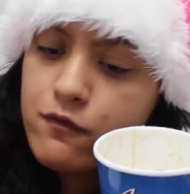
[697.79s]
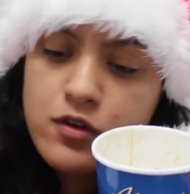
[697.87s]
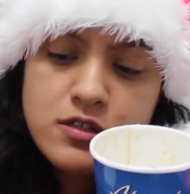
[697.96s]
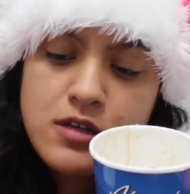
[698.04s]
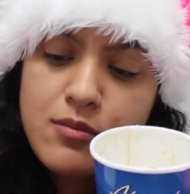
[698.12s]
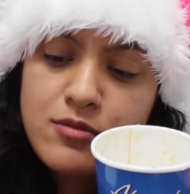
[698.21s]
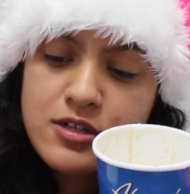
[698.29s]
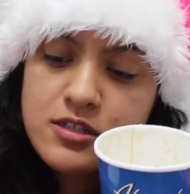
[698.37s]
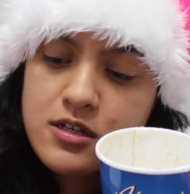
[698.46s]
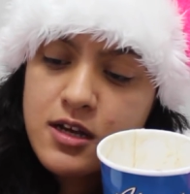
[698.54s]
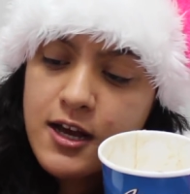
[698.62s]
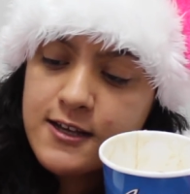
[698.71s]
For some
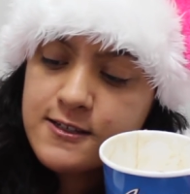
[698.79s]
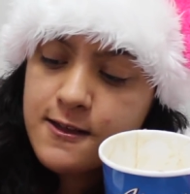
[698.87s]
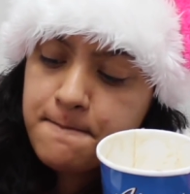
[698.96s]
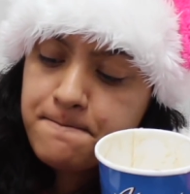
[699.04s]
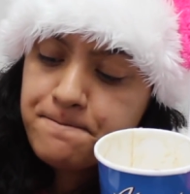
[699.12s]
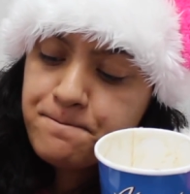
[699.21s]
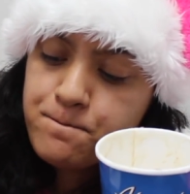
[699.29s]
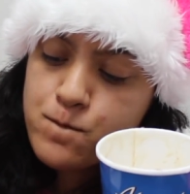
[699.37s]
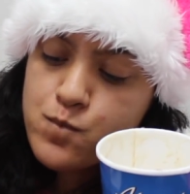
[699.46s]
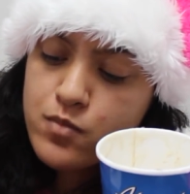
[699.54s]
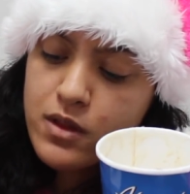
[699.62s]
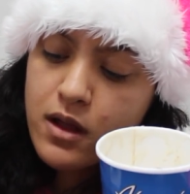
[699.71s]
reason, guys,
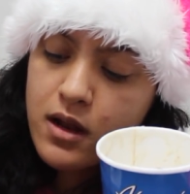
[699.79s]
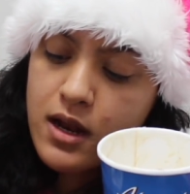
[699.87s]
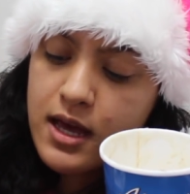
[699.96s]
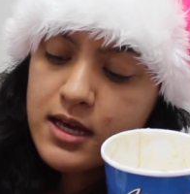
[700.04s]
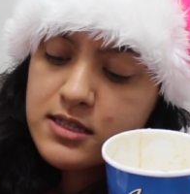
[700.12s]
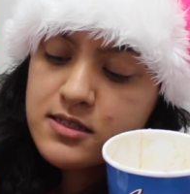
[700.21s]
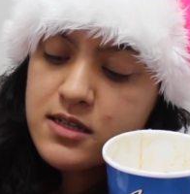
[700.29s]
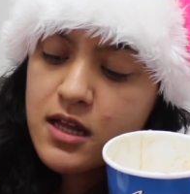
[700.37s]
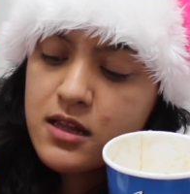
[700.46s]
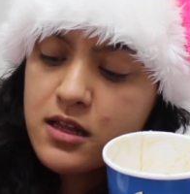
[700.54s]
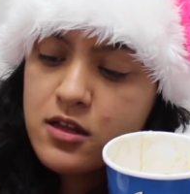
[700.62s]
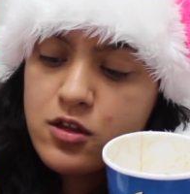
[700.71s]
like, it's
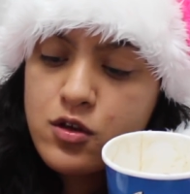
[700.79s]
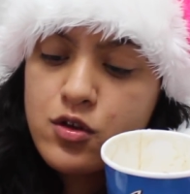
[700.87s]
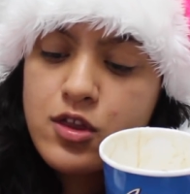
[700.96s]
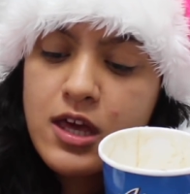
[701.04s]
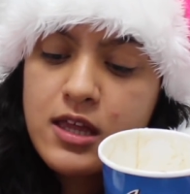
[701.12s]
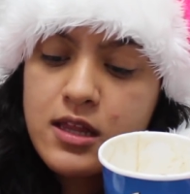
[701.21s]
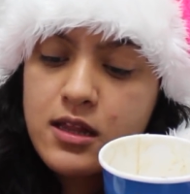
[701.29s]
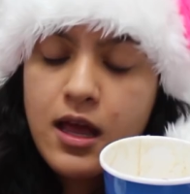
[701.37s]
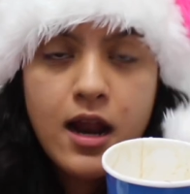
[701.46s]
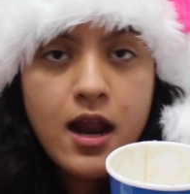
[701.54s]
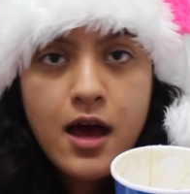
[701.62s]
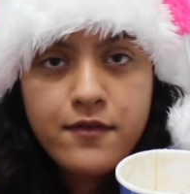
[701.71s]
not a new thing that
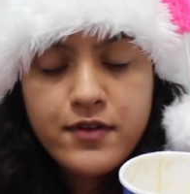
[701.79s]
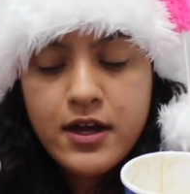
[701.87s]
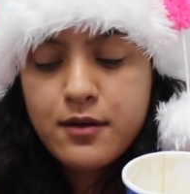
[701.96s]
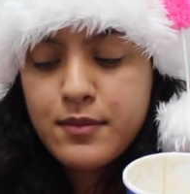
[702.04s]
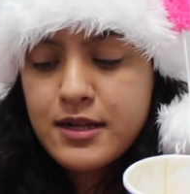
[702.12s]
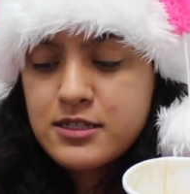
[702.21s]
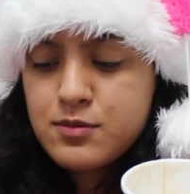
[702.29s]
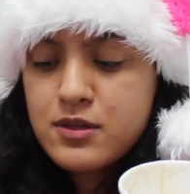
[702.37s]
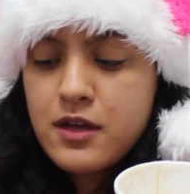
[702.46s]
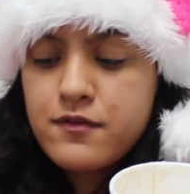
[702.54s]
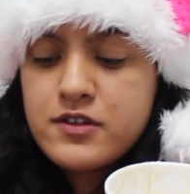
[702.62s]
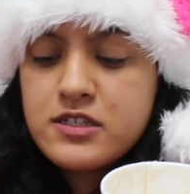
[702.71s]
I love animals,
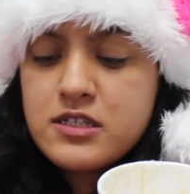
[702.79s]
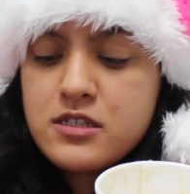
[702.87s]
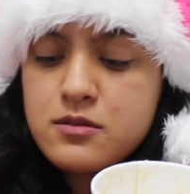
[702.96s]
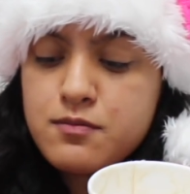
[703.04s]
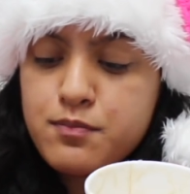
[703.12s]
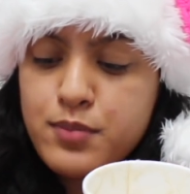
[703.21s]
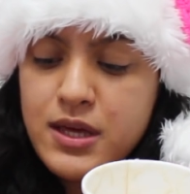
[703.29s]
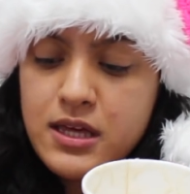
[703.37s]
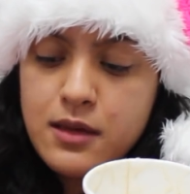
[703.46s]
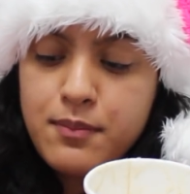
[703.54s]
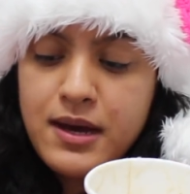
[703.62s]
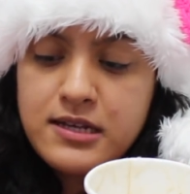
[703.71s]
but ever since
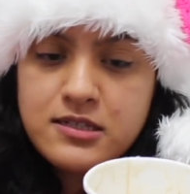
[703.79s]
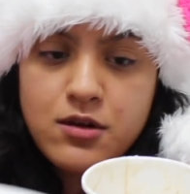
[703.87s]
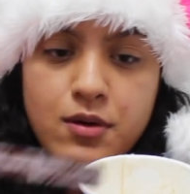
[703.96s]
Pinky passed